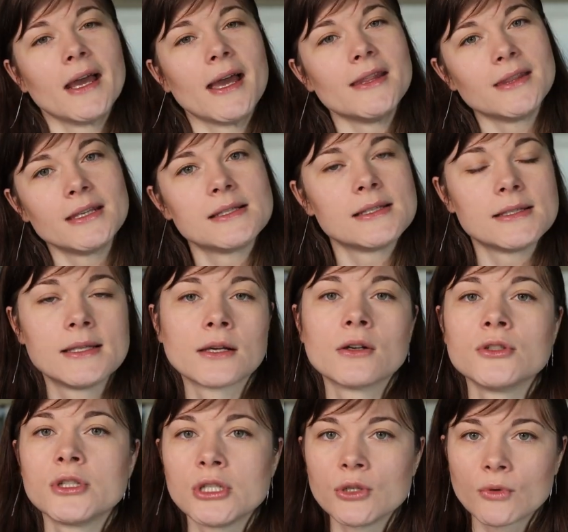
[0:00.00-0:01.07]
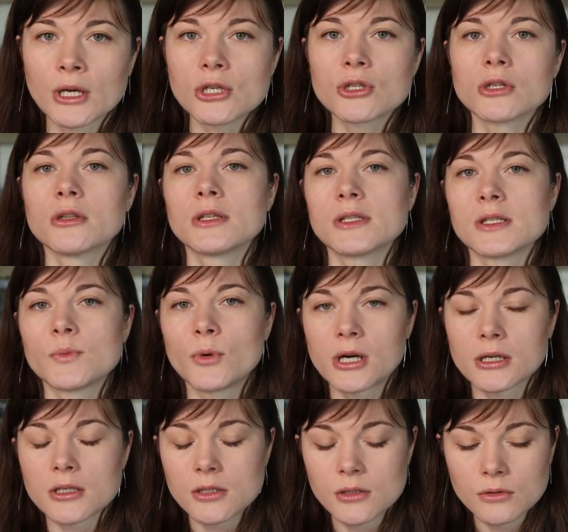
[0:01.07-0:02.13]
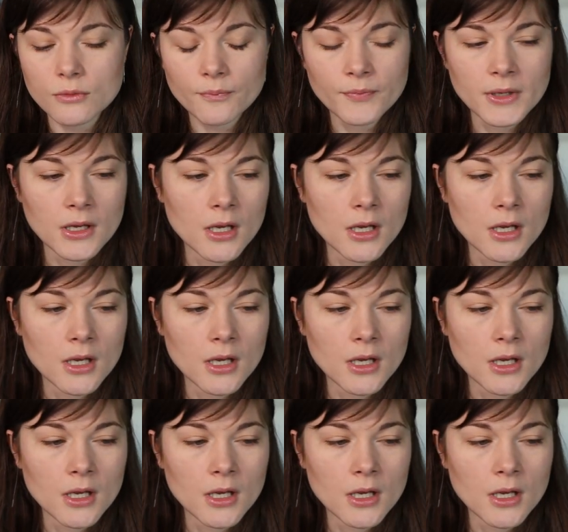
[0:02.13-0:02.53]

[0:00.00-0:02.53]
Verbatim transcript: And this is the continuation. This is part two.